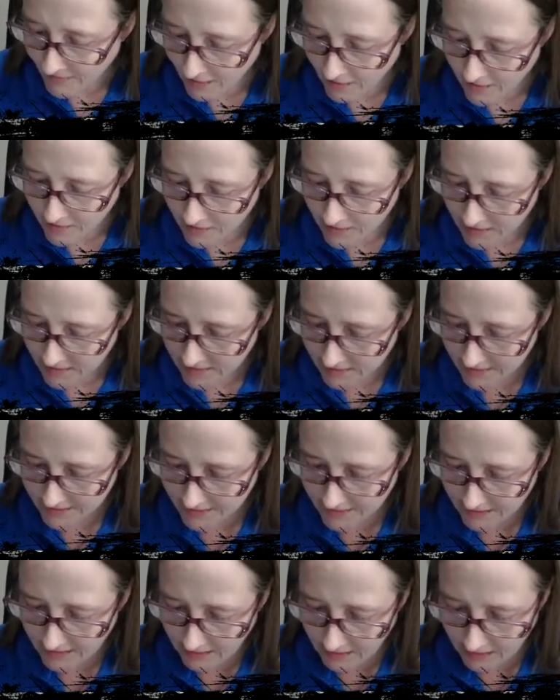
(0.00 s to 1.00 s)
Let's
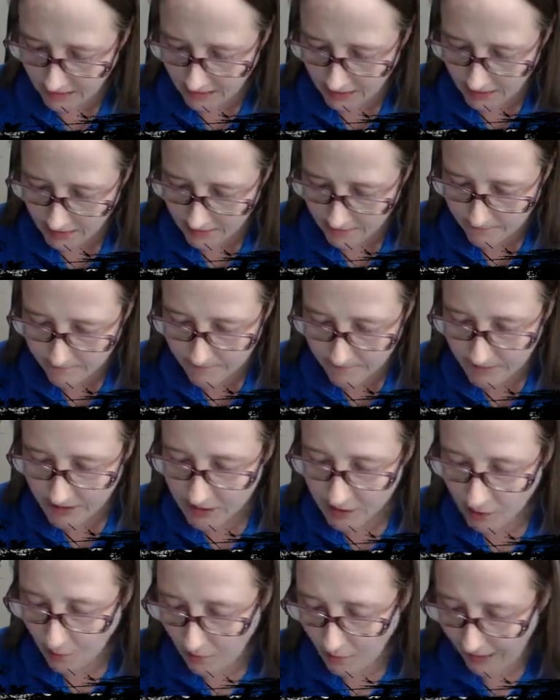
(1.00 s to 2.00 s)
see.
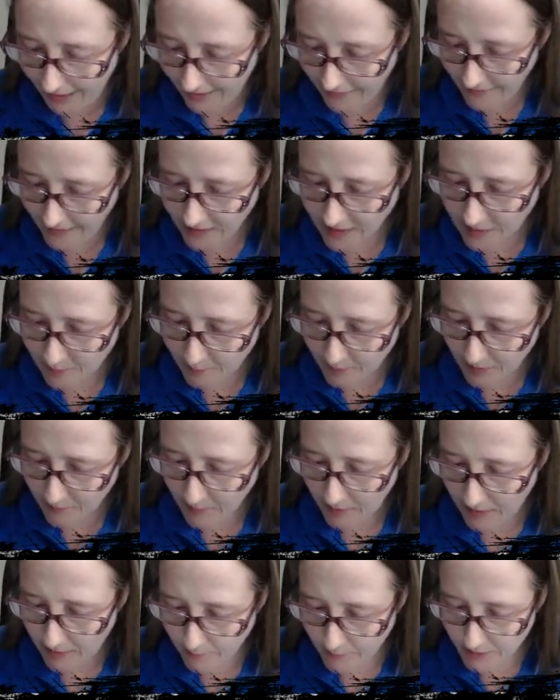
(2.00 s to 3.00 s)
So I like to pick
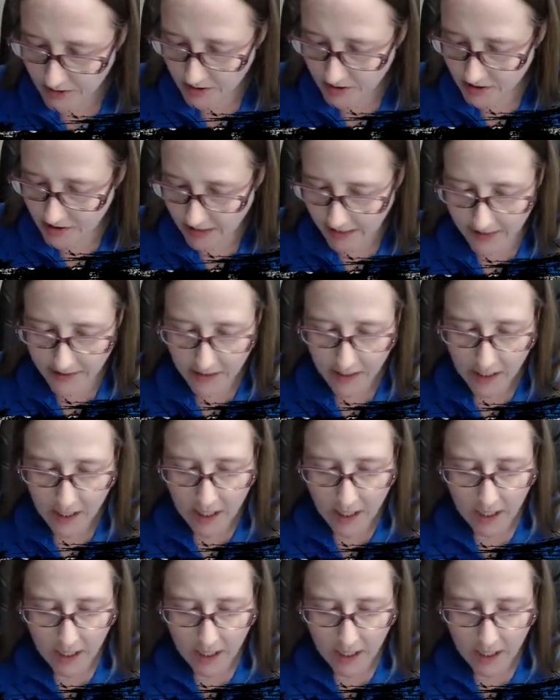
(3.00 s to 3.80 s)
papers that,